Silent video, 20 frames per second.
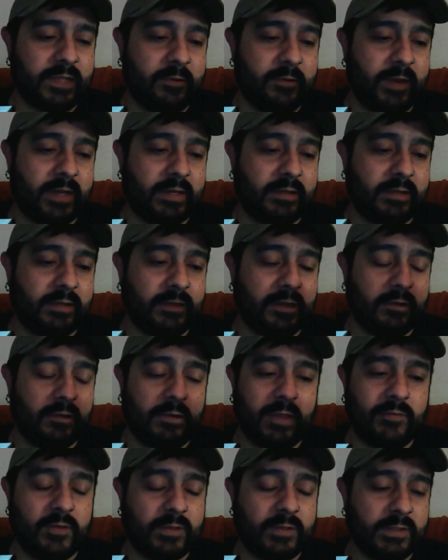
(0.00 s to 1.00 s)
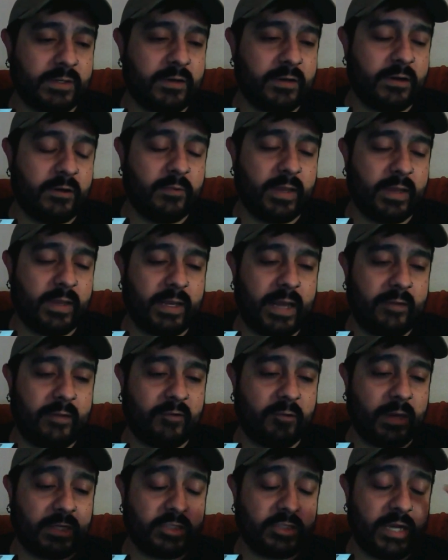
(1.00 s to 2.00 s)
so that way I can give you a call. We can
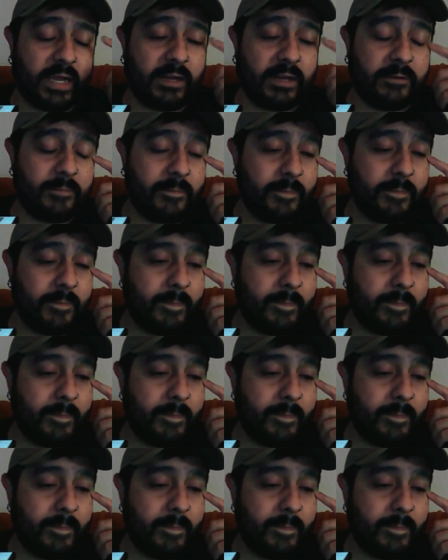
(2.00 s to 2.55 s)
have a quick chat.